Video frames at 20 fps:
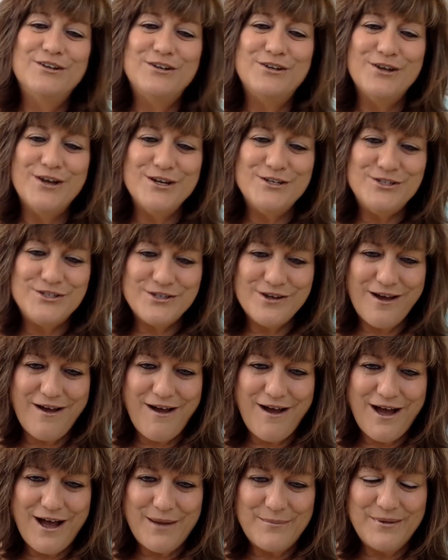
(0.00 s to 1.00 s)
Good
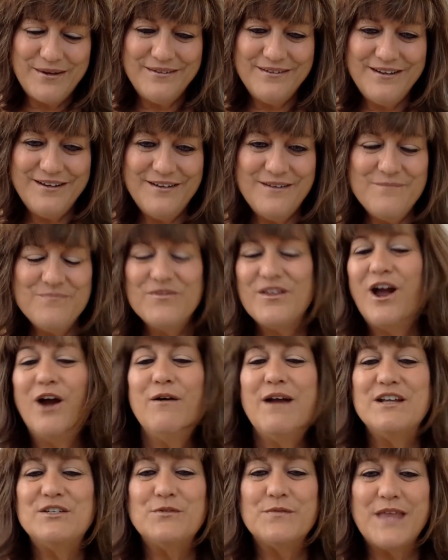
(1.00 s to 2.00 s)
job. All
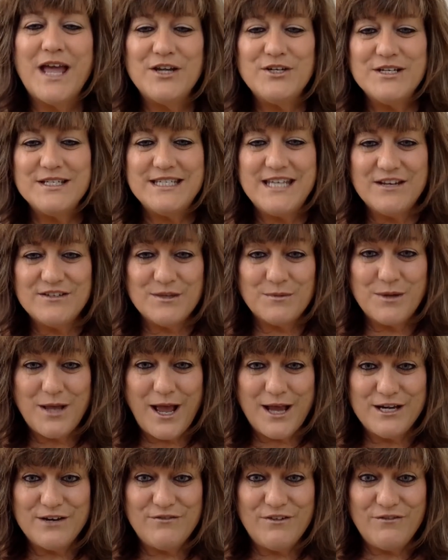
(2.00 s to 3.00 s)
right, so that just gives them
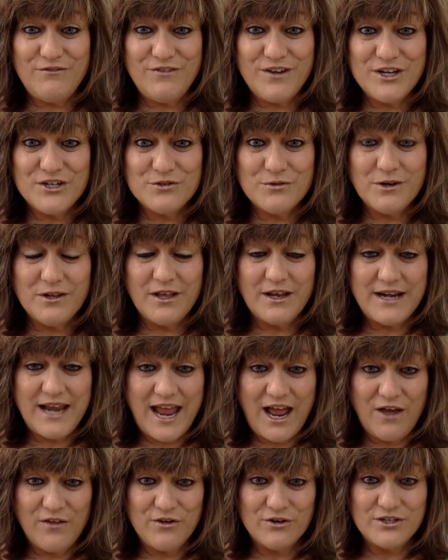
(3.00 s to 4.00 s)
kind of a visual on
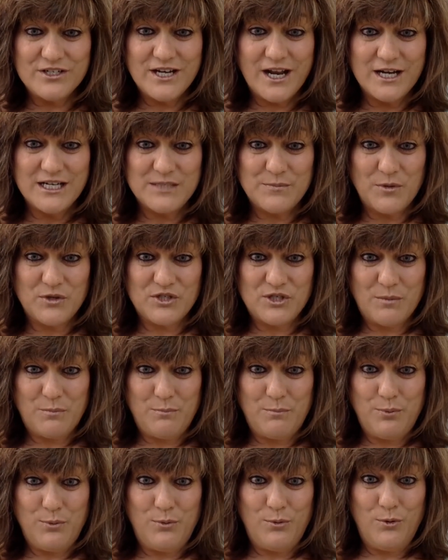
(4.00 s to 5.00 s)
how their tongue's supposed to
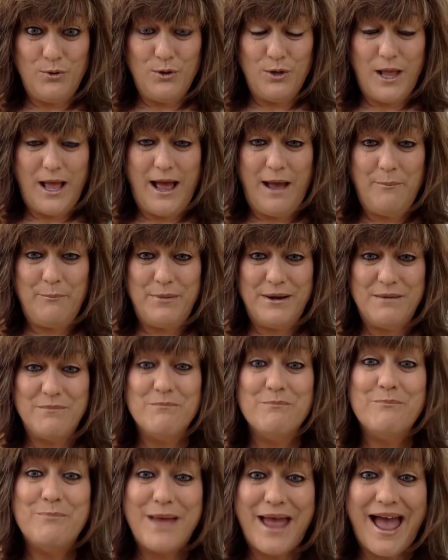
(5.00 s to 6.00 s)
pull up
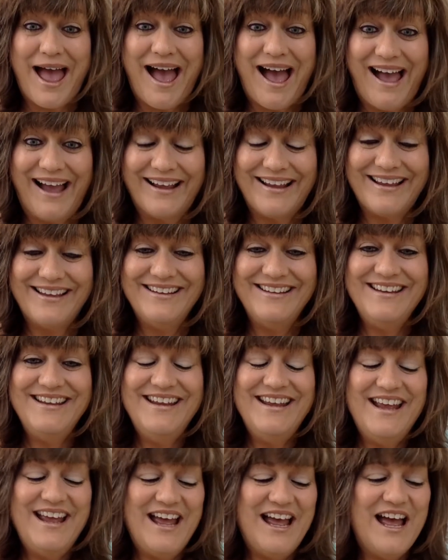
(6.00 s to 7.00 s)
and back.
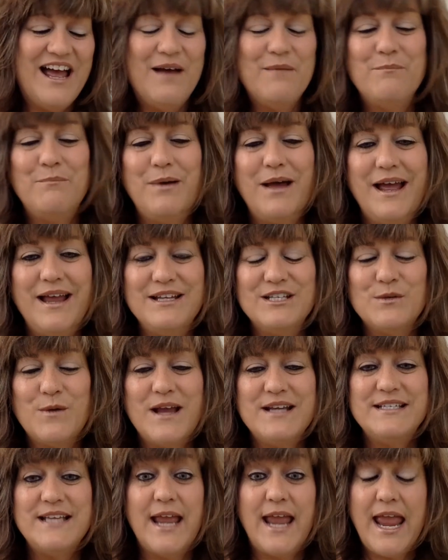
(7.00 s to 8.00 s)
So
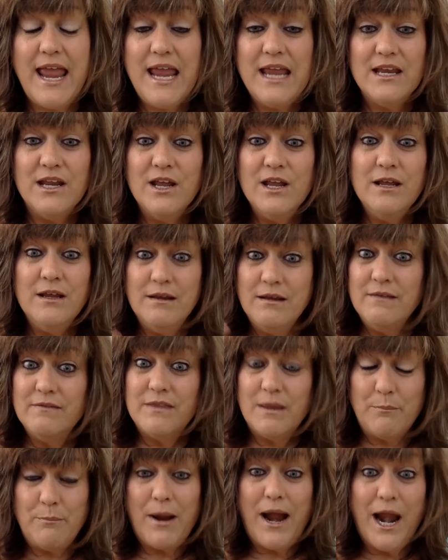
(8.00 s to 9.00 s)
I say, hey,
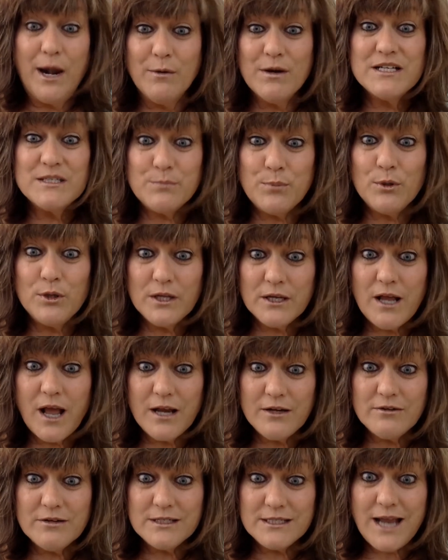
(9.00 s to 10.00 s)
the pirate's pulling
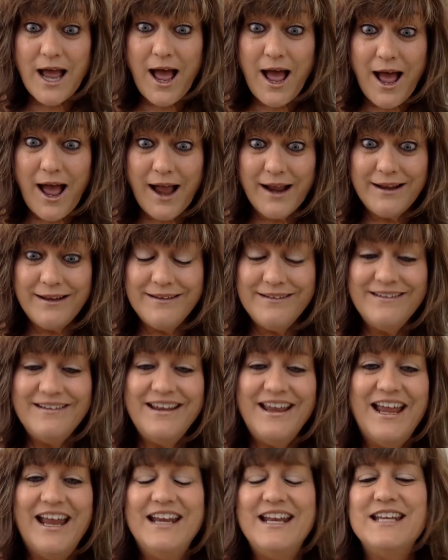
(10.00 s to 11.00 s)
on your tongue
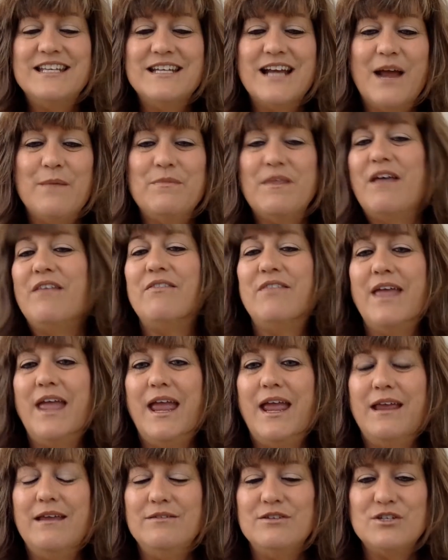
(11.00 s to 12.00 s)
anytime that
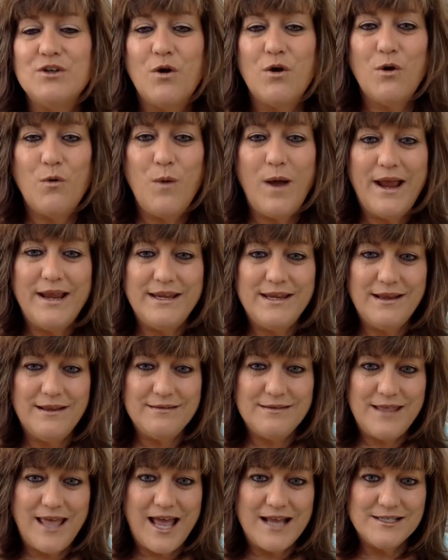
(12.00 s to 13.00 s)
they don't quite
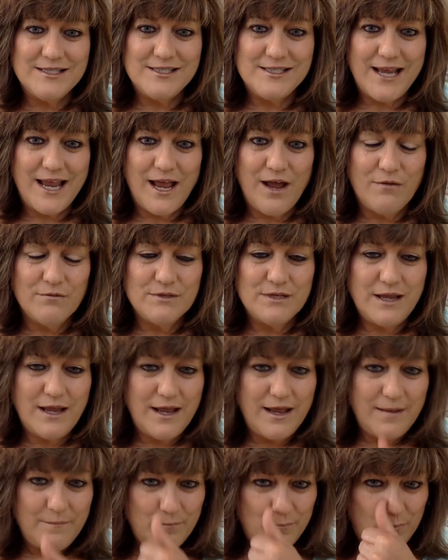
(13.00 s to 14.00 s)
get that sound
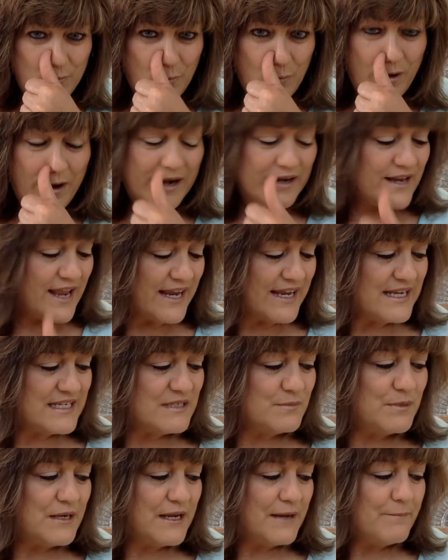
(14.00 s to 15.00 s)
where I'd like
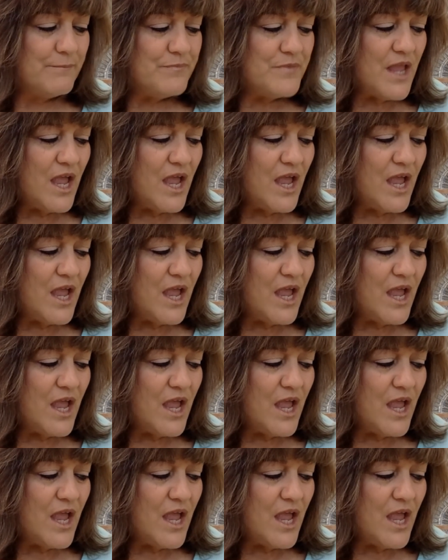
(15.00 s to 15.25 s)
it to be.